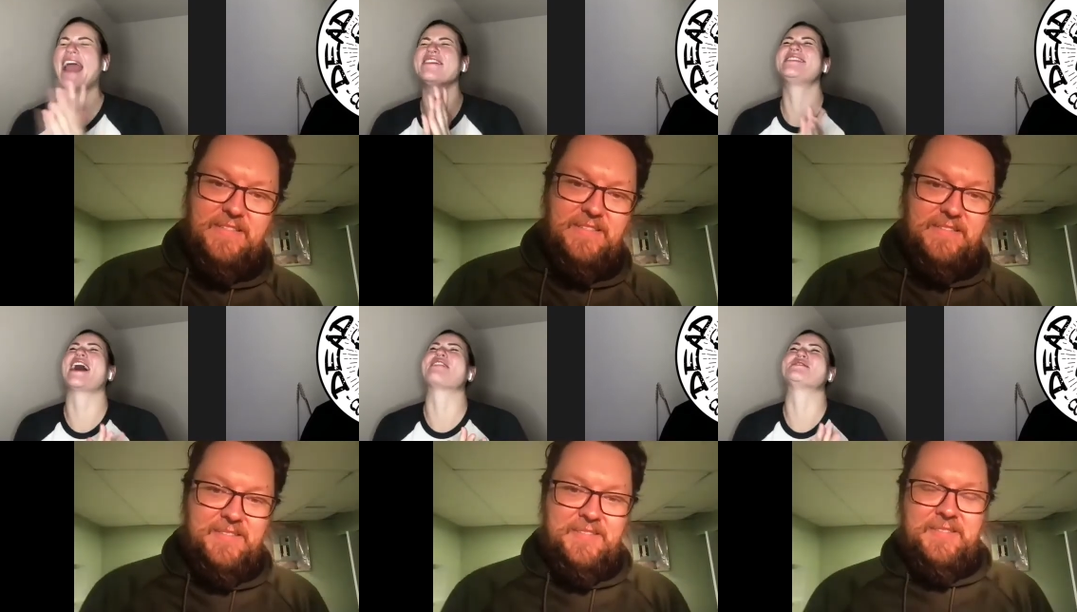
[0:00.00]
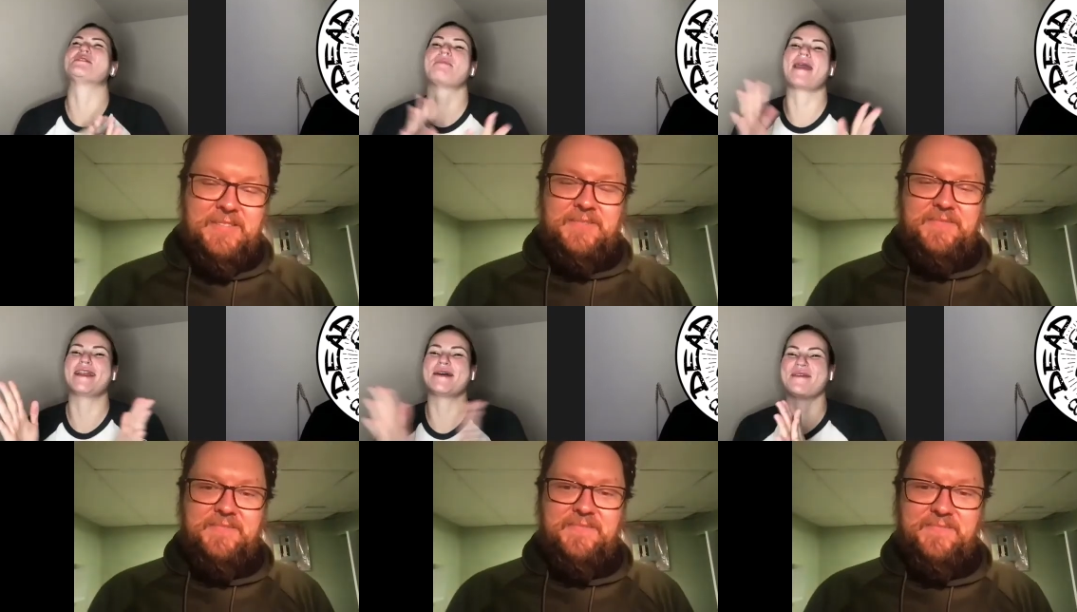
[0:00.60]
Speaker 1: Your dad was a
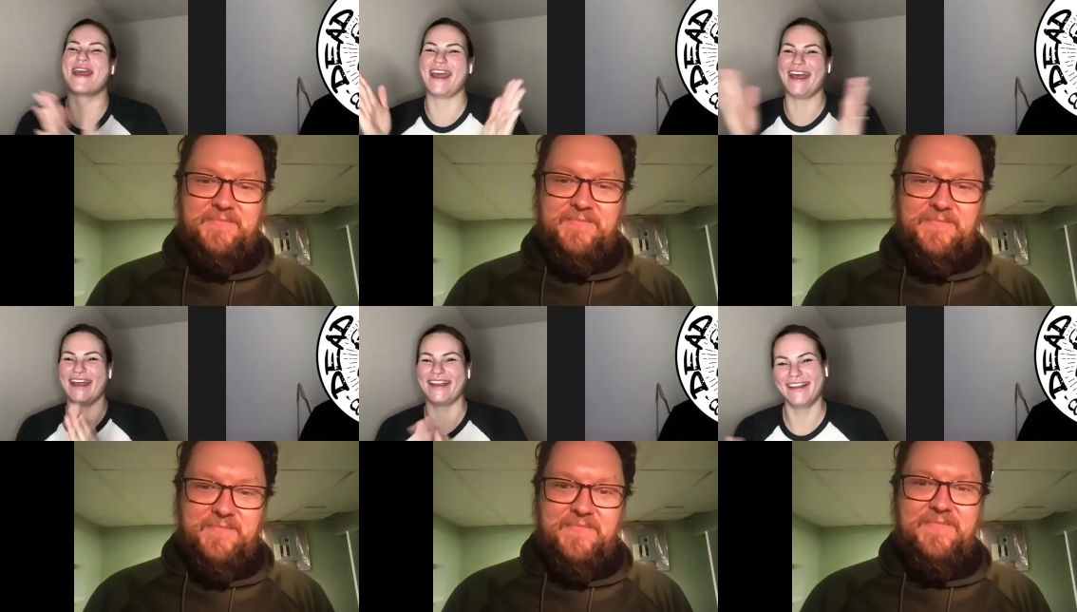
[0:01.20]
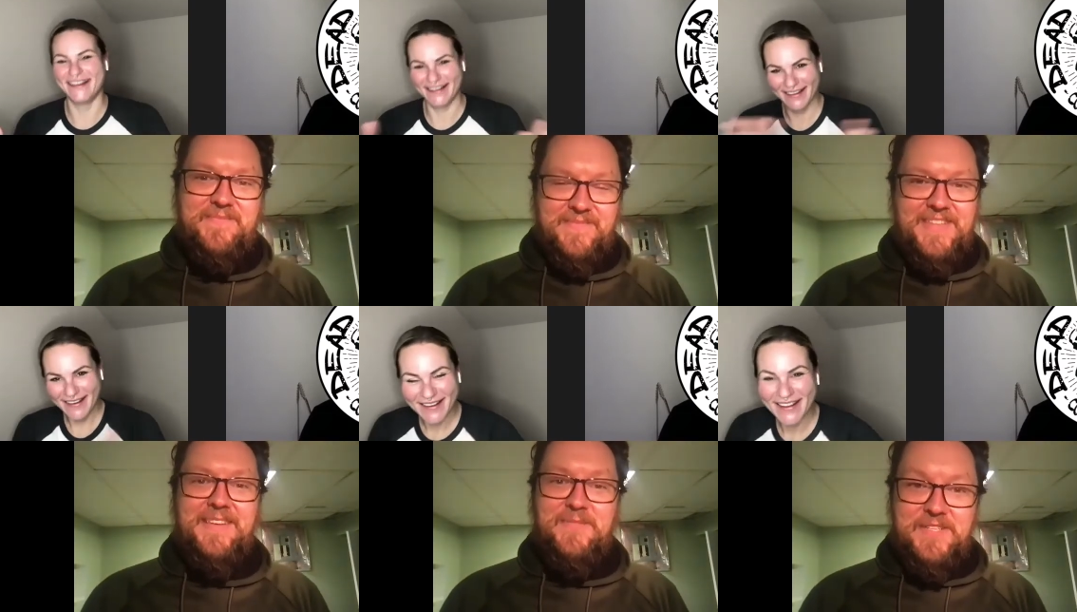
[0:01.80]
beta man.
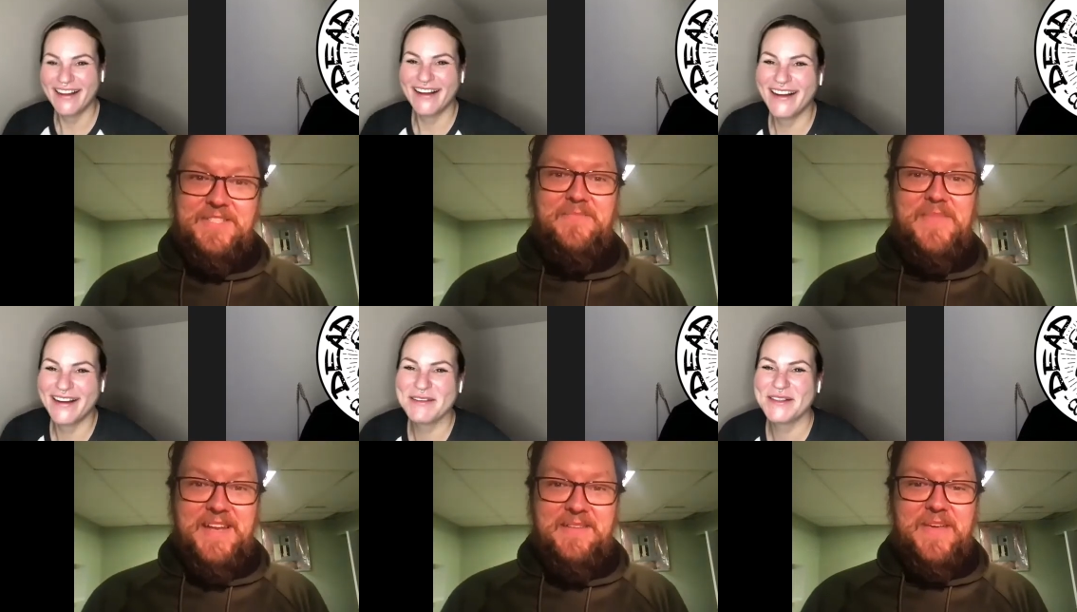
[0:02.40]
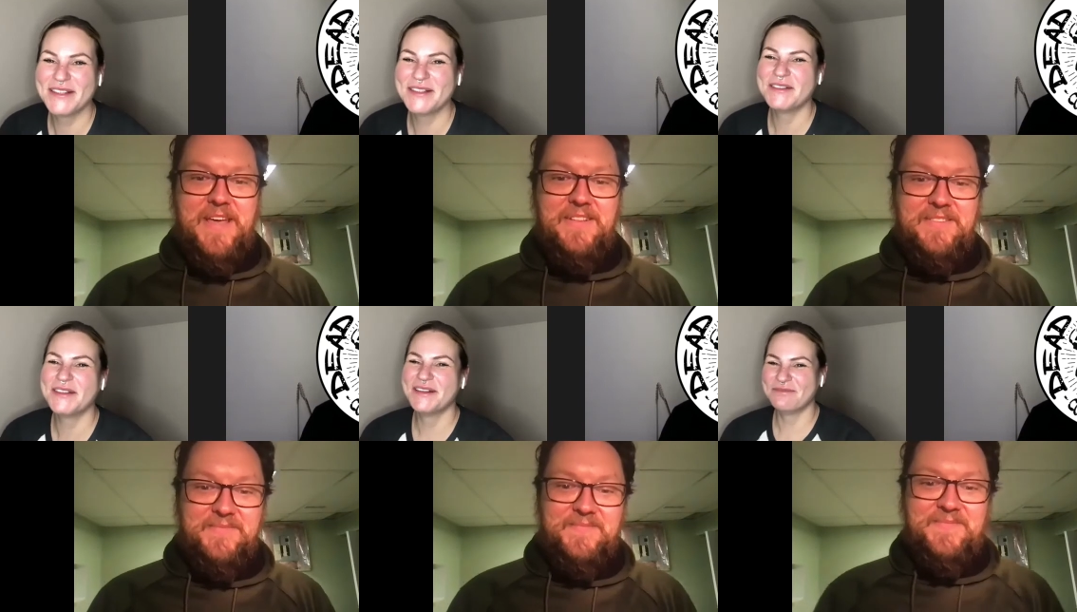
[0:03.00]
Speaker 2: He was a beta male.
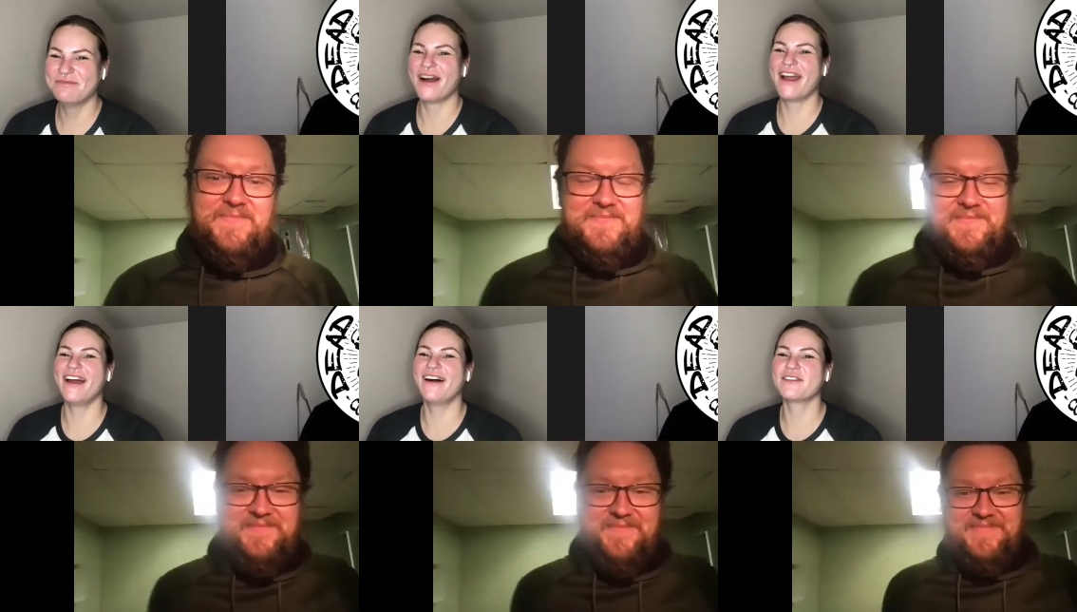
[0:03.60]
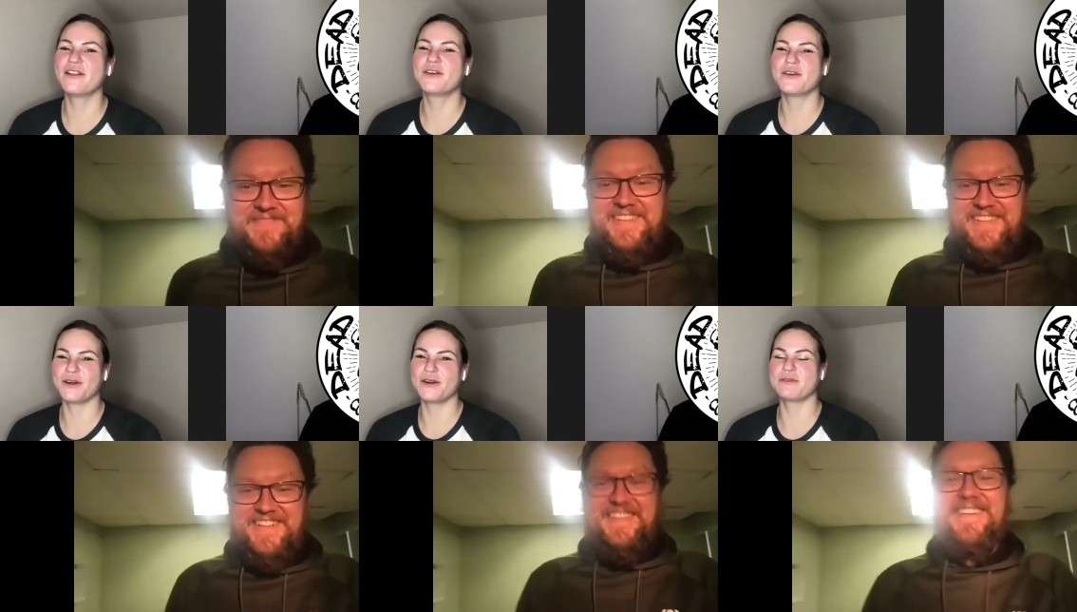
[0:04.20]
Speaker 1: My Uncle
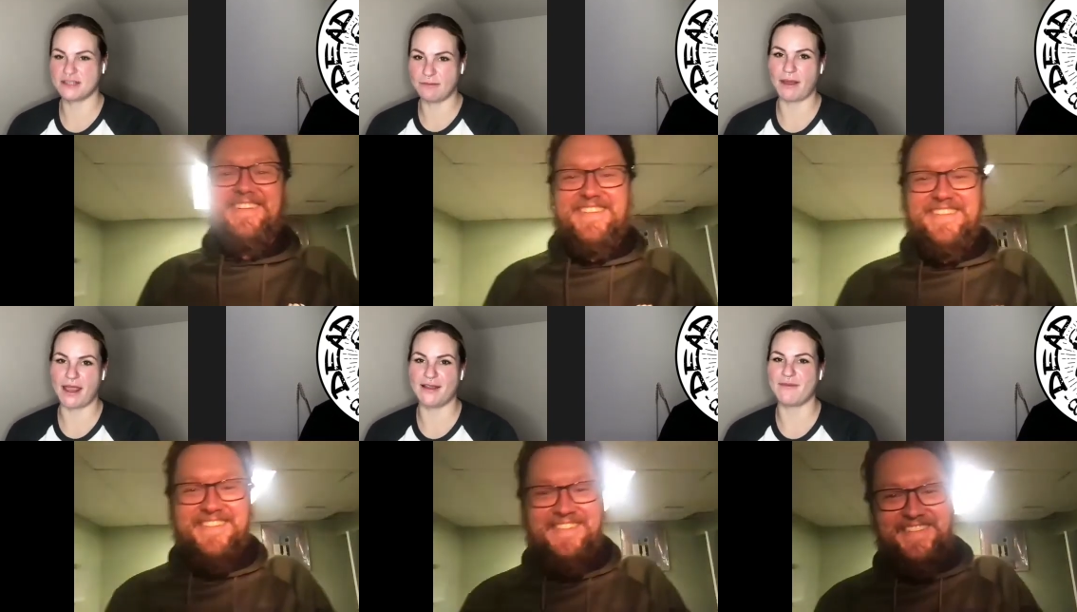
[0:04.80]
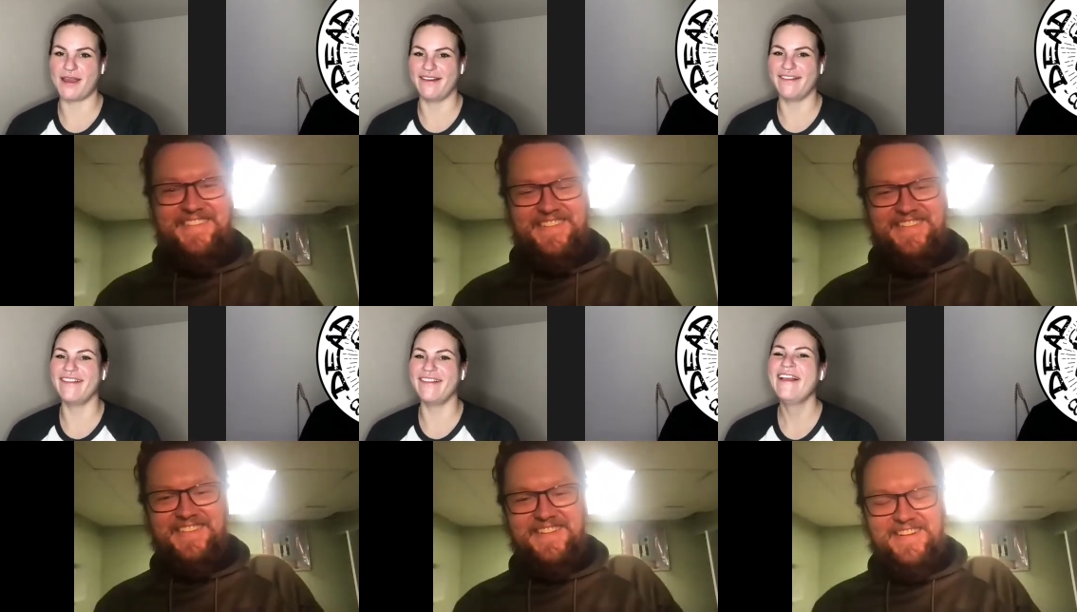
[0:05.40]
Gord was a beta
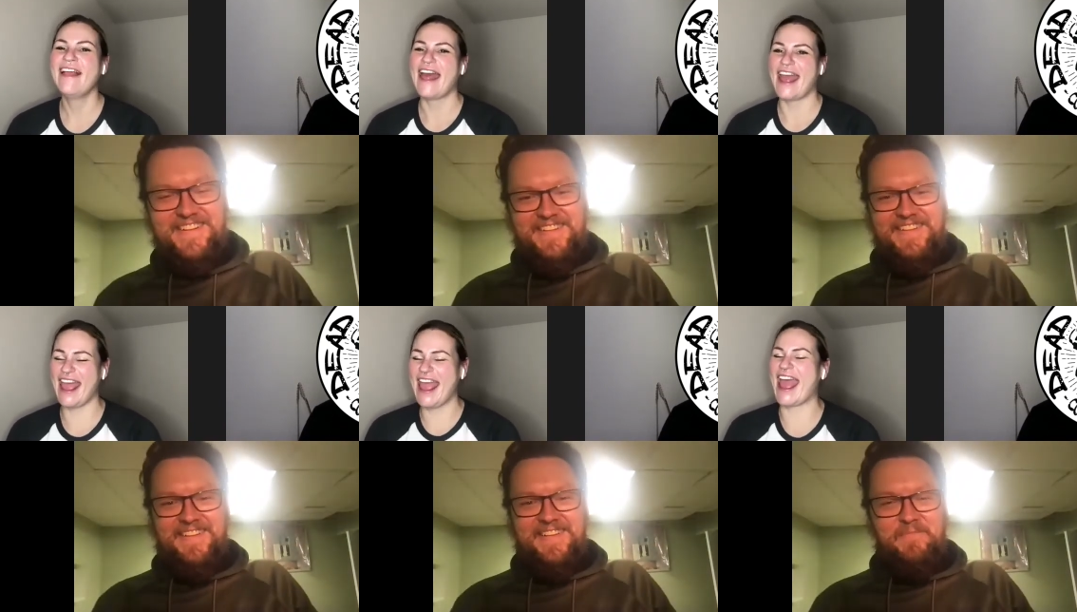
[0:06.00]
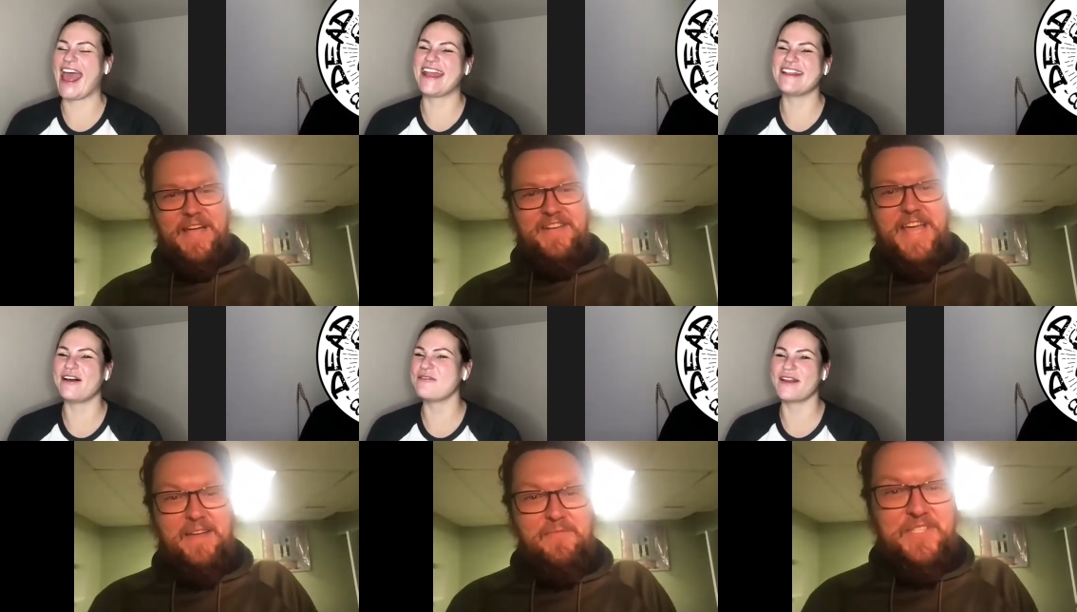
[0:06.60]
male.
Speaker 2: My
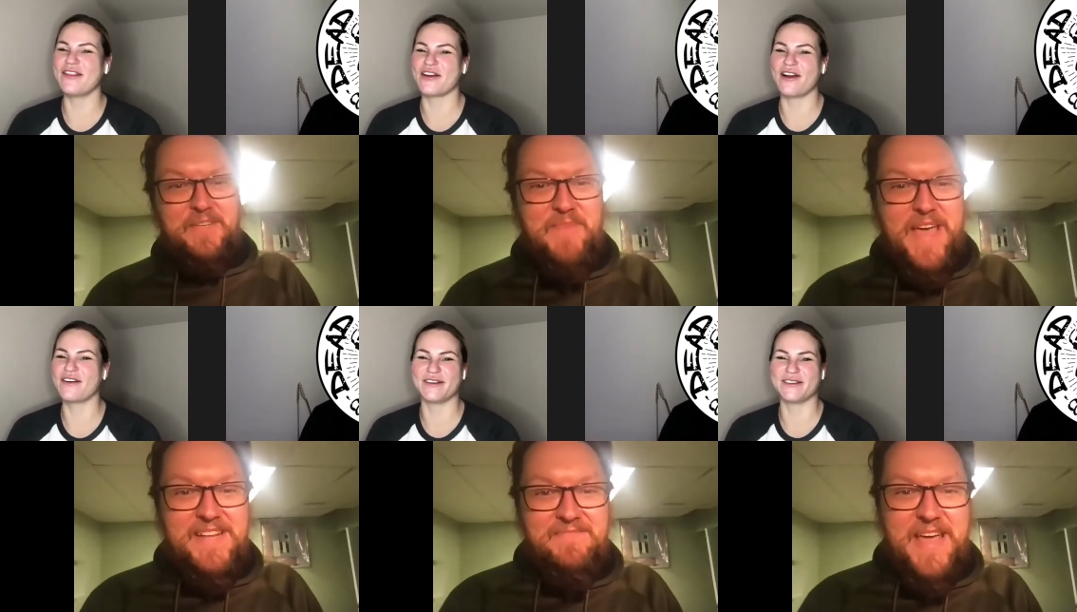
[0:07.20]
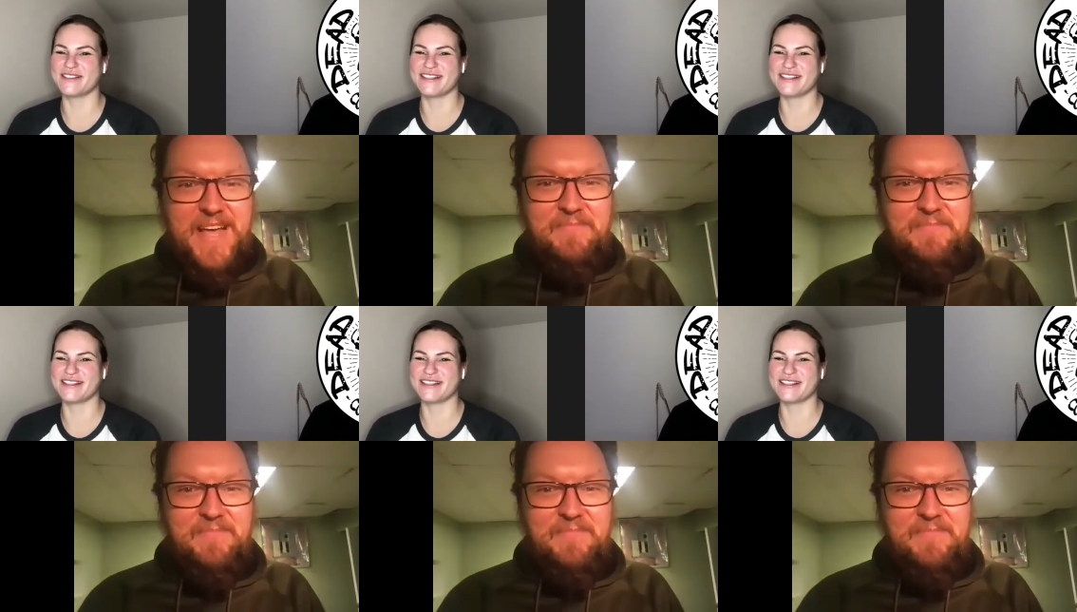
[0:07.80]
dad was a beta male